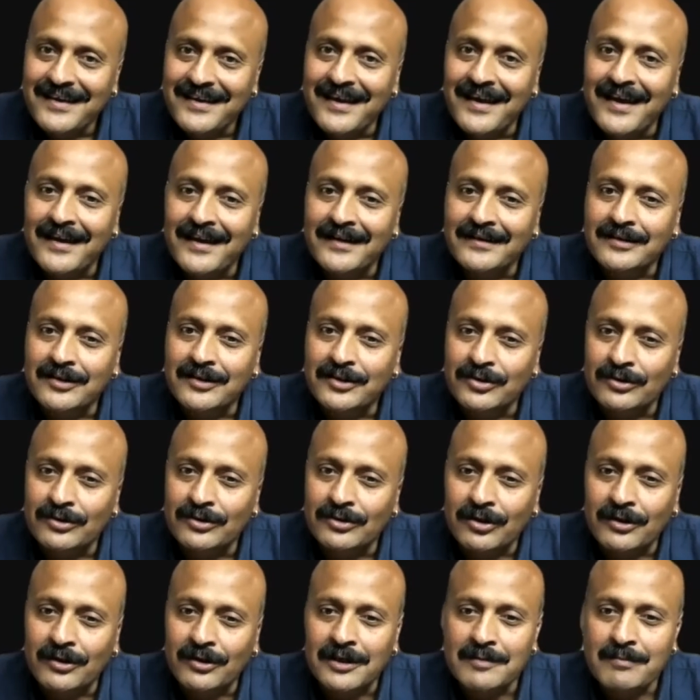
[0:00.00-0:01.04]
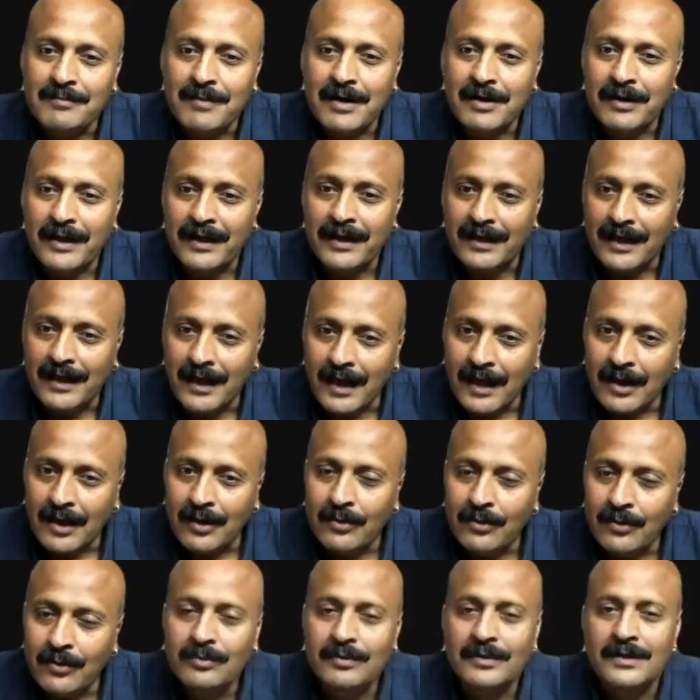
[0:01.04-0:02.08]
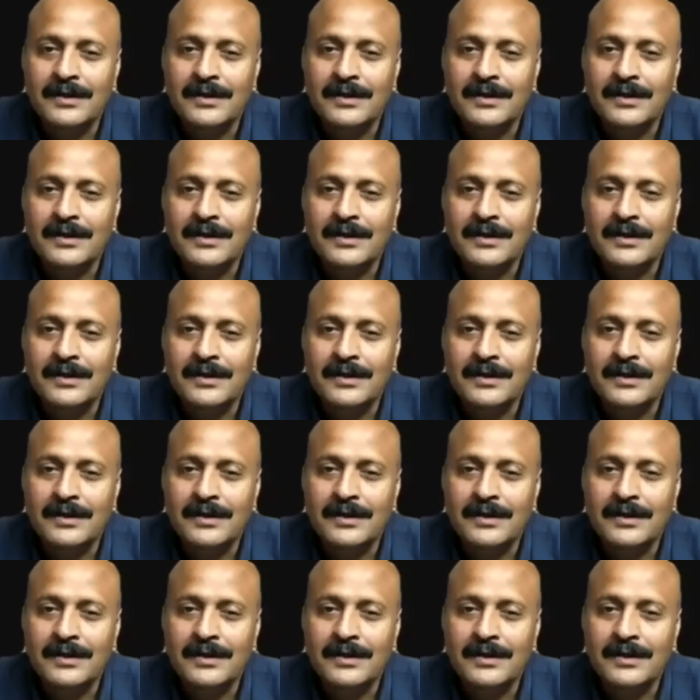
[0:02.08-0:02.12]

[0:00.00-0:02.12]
and you're talking about like how